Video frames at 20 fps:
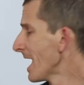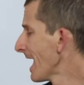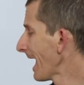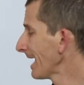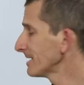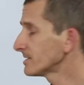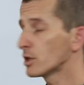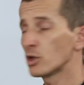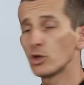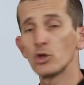
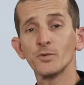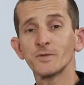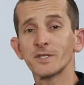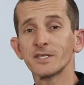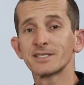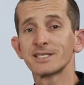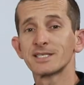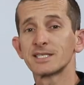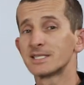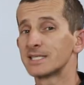as it
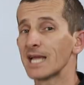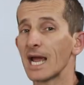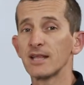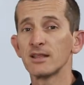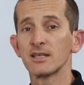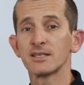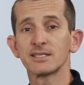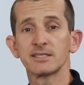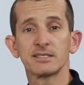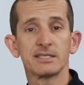uses
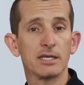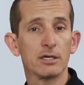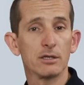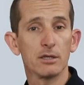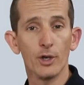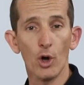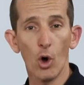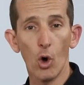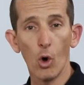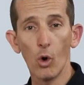stainless steel
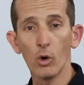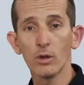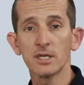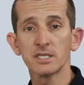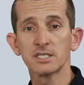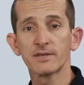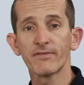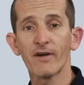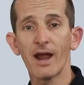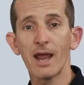in all
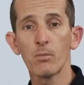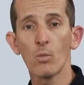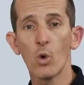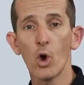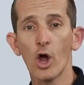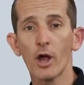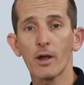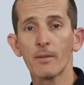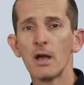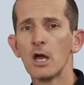its
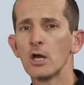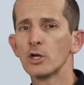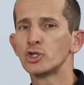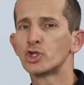framework,